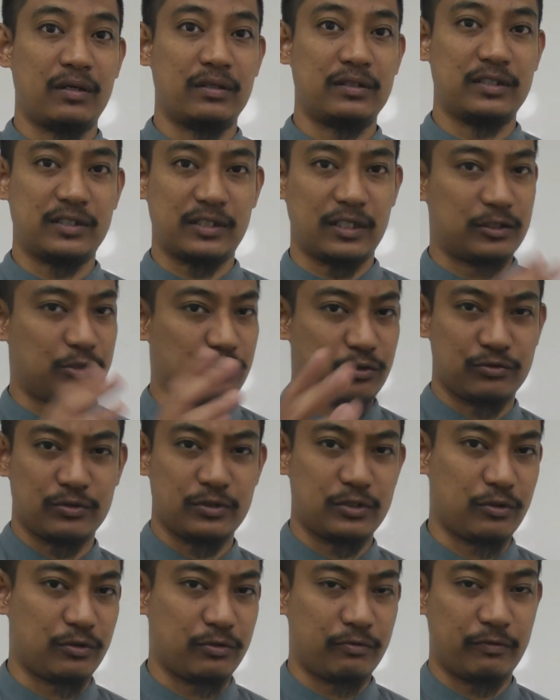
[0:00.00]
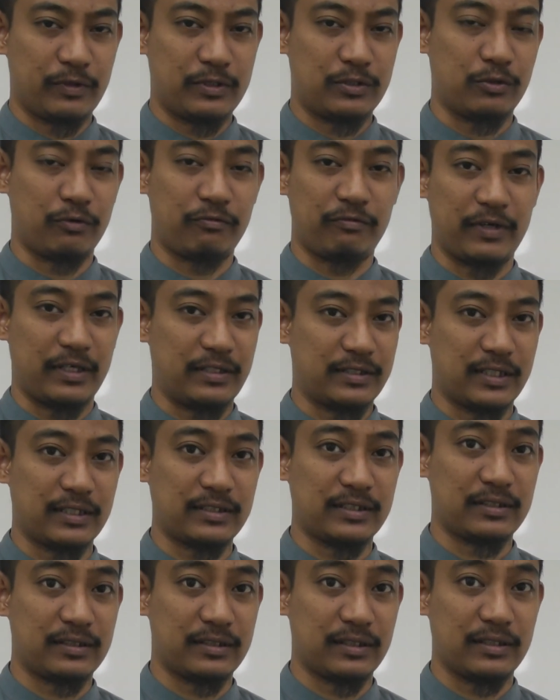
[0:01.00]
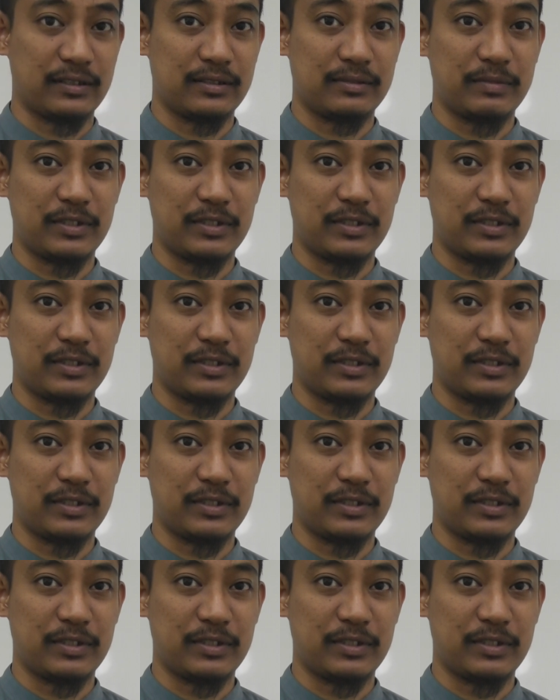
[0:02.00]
Discuss with your friends, etc.,